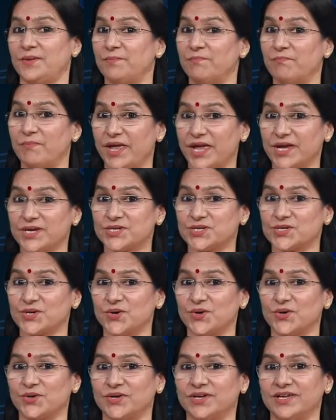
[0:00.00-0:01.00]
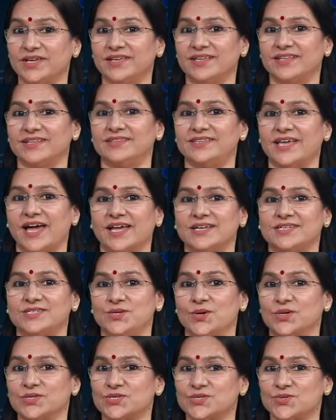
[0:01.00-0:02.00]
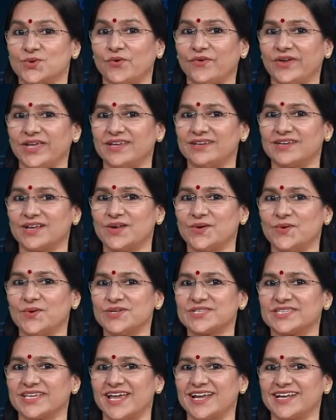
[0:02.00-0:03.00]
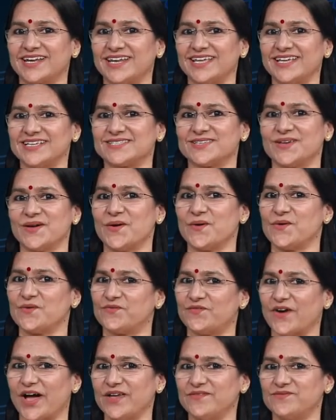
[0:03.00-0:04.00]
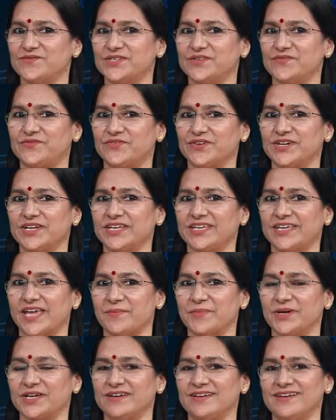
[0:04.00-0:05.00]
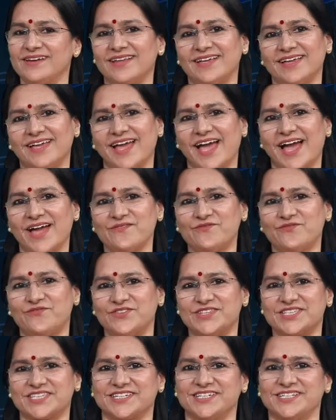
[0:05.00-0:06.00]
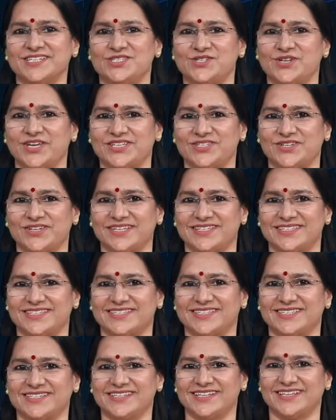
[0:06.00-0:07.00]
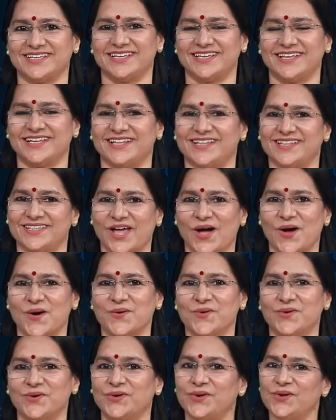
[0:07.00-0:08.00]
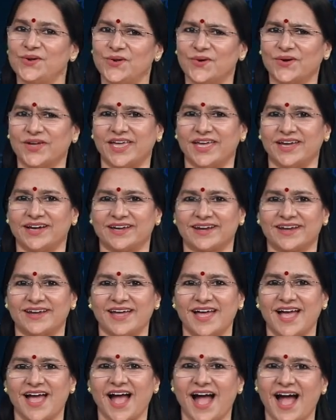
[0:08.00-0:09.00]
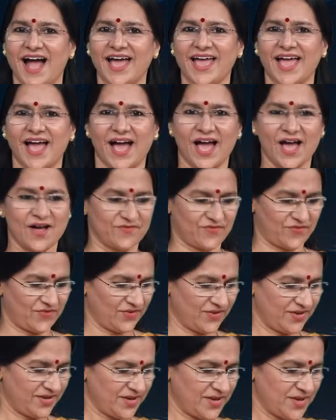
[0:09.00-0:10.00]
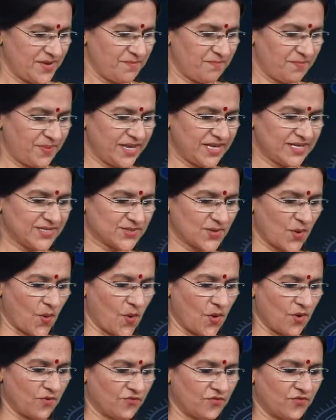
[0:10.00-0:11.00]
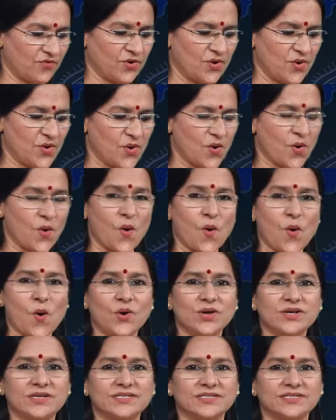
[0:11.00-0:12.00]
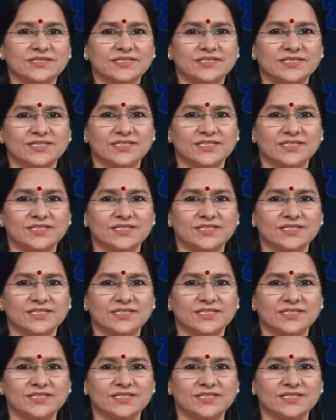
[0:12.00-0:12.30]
Make sure that your story includes at least 5 different chemical and physical changes. Now, look here. I have a piece of old